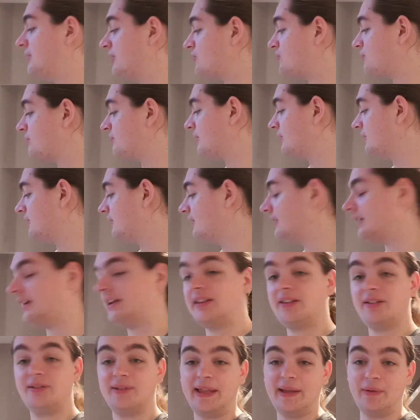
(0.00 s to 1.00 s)
miserable.
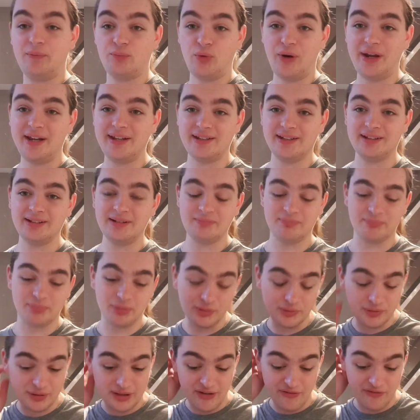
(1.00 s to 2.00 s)
It's like raining,
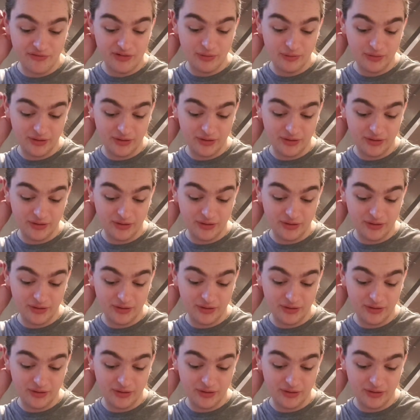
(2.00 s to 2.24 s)
but if it